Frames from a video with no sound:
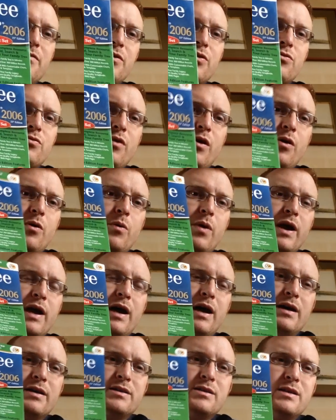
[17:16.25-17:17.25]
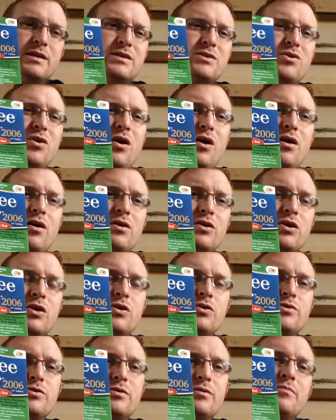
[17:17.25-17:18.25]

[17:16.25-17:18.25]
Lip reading: of a throwaway item. It's not huge.